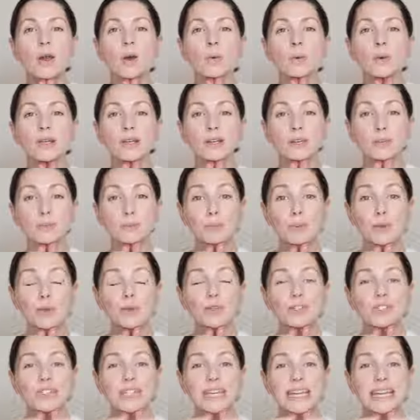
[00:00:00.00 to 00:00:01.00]
We're going to
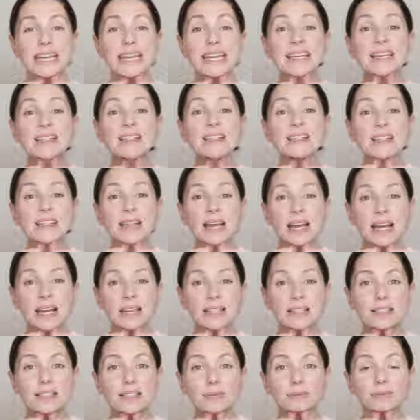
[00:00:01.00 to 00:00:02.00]
push into
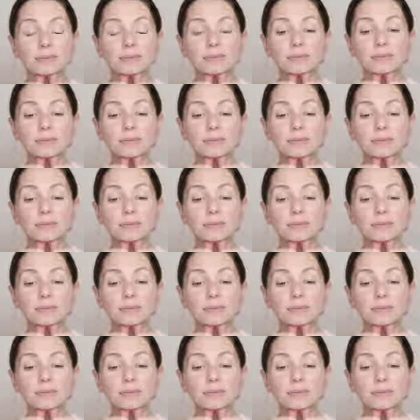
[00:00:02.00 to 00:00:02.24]
that,